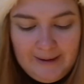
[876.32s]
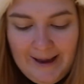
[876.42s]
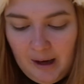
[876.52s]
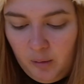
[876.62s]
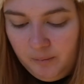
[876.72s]

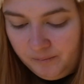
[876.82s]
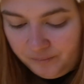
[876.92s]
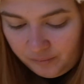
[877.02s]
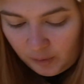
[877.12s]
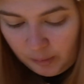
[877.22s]
Now,
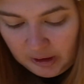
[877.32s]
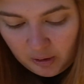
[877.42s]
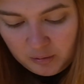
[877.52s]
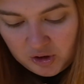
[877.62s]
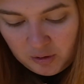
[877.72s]
we
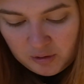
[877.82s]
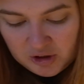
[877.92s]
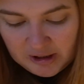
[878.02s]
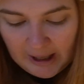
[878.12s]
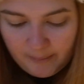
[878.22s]
go to
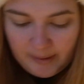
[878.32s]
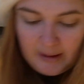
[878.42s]
step